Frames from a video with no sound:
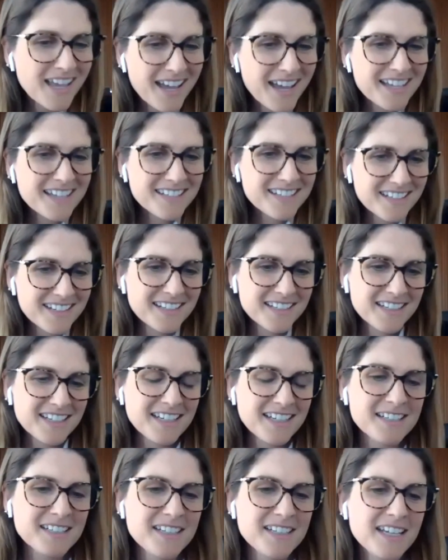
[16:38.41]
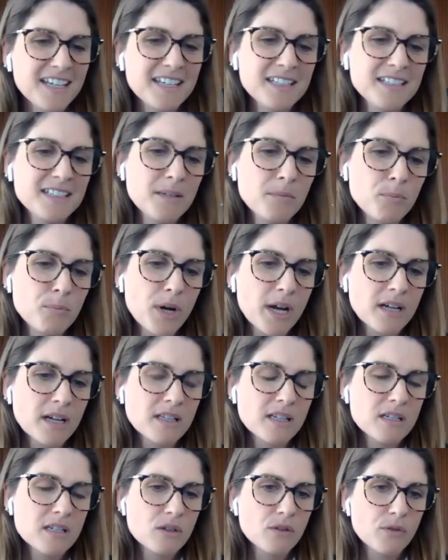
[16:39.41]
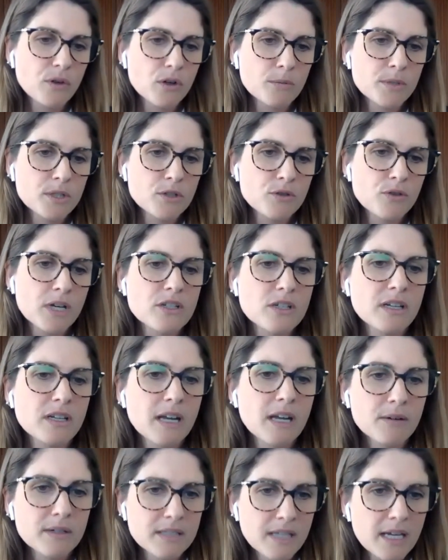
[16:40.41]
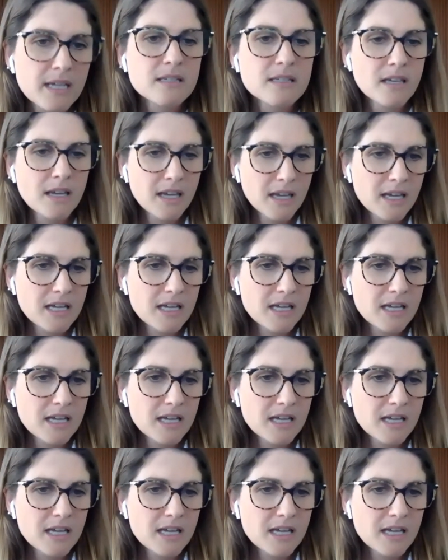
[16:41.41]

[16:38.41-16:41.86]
that in the practice of arbitration nowadays,